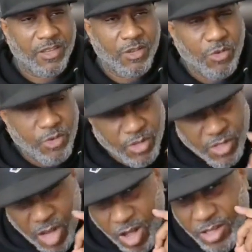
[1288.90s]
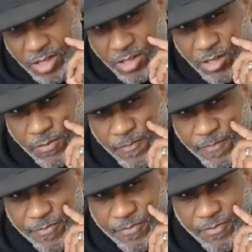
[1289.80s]
Who you talking to?
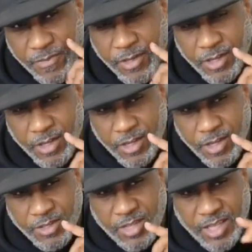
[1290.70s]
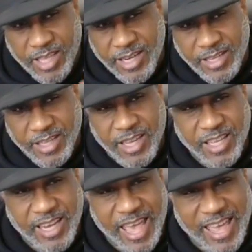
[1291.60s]
See,
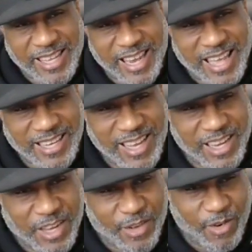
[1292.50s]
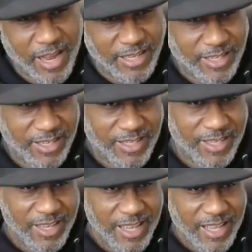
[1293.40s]
Gideon had an identity crisis.
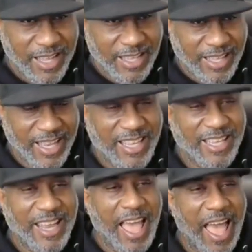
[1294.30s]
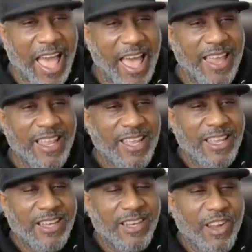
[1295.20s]
Gideon had
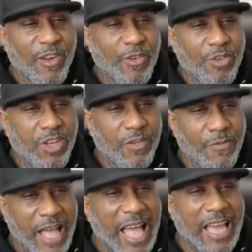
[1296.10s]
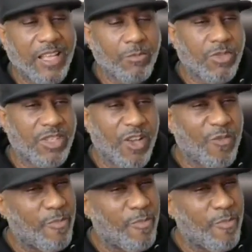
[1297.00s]
learned to define himself